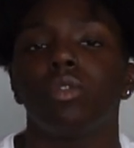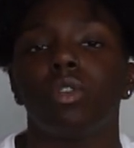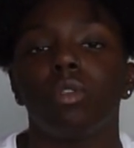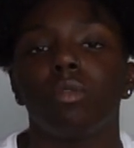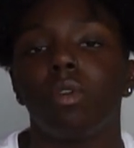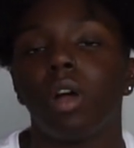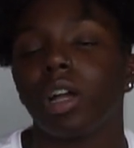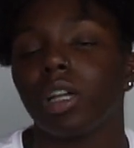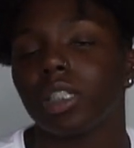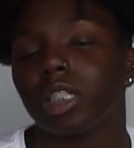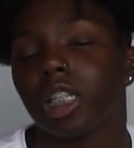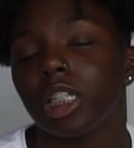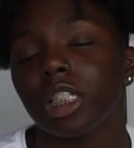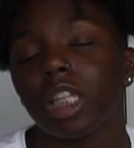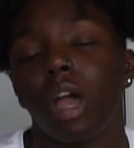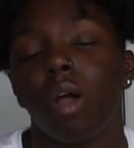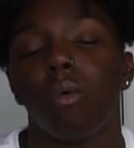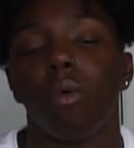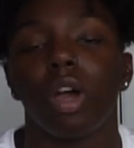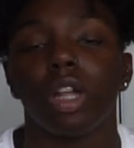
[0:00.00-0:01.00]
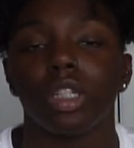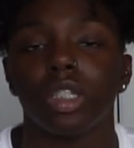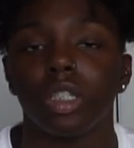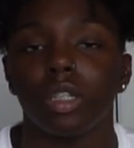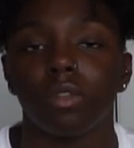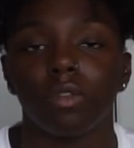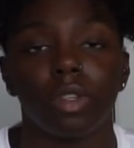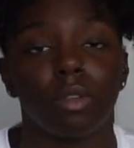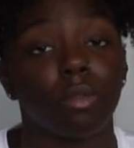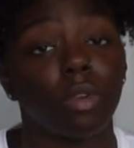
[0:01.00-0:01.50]
for a walk, sit down, watch
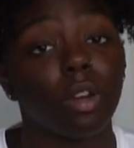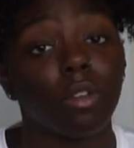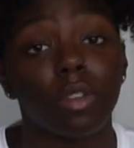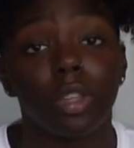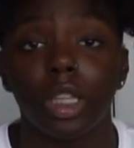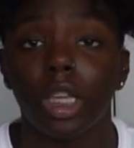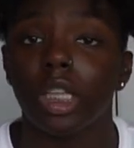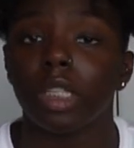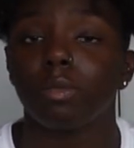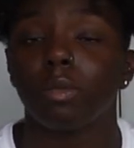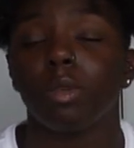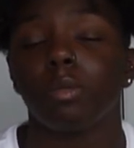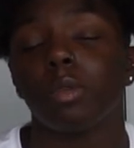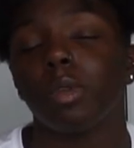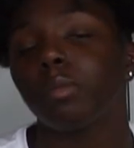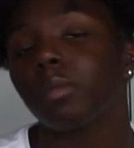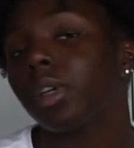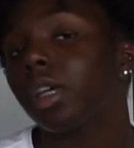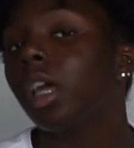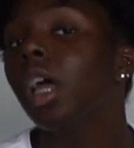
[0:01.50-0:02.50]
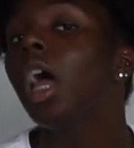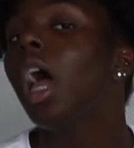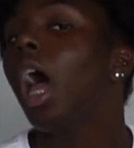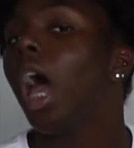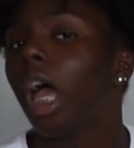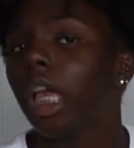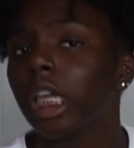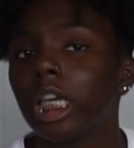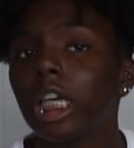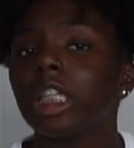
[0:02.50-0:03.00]
TV, whatever the case may be. But
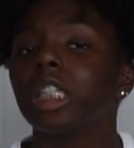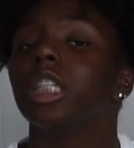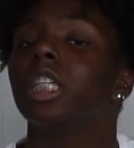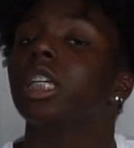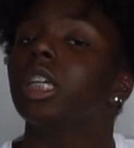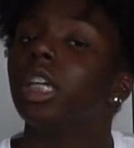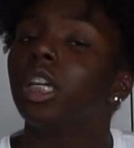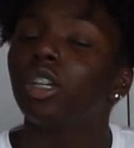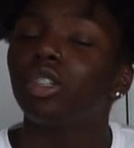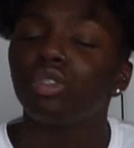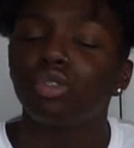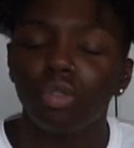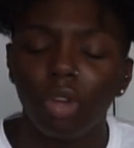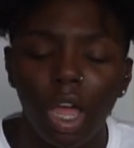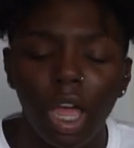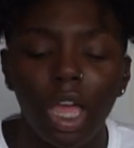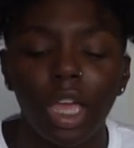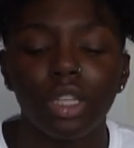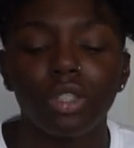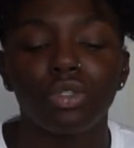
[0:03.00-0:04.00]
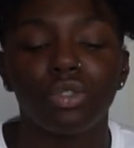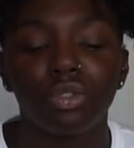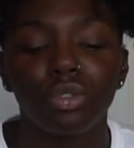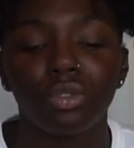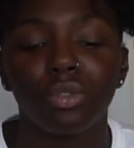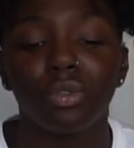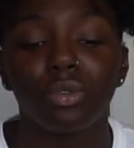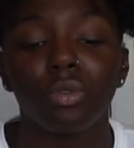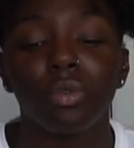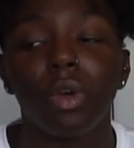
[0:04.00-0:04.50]
again, try
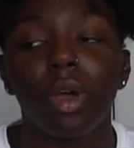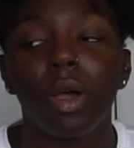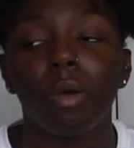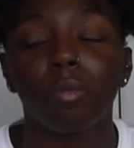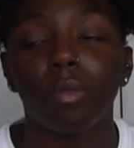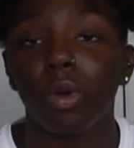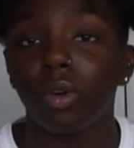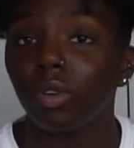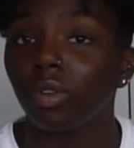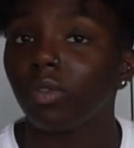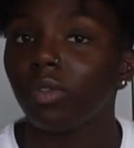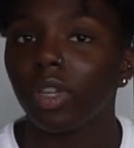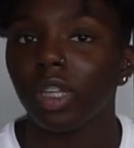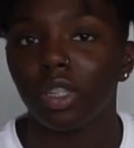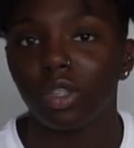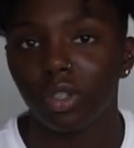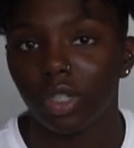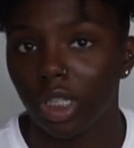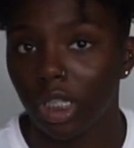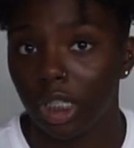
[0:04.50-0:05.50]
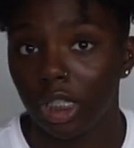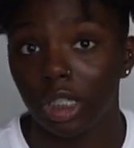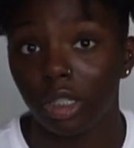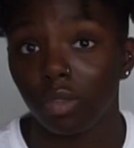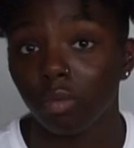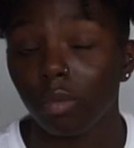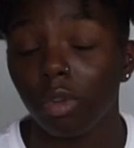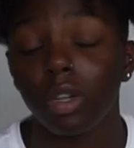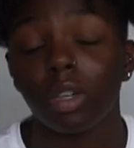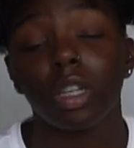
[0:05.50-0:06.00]
to motivate your kids as
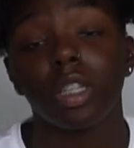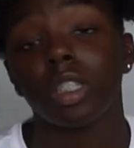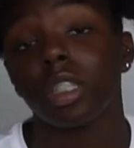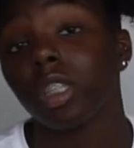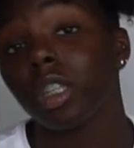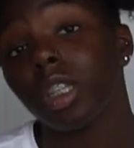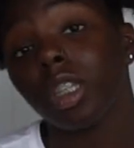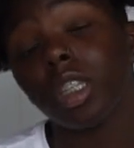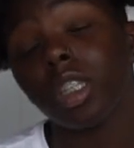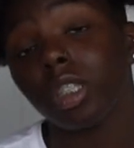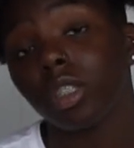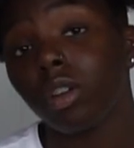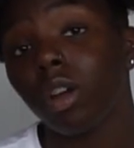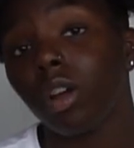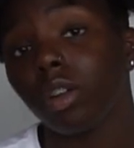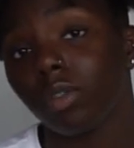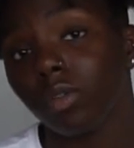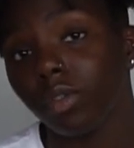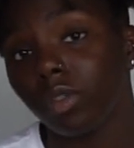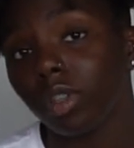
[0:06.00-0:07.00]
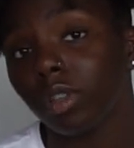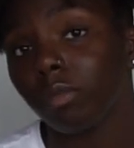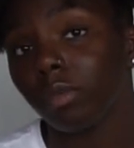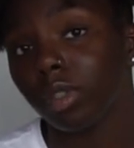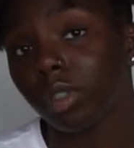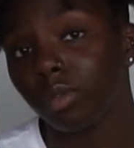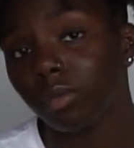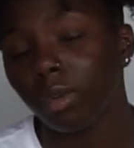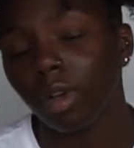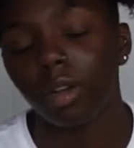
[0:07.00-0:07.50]
well, because it is hard for them
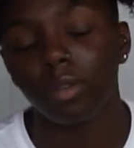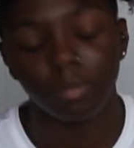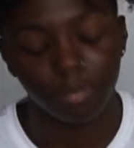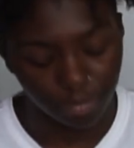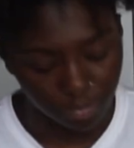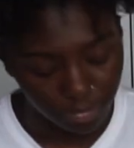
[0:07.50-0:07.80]
as well.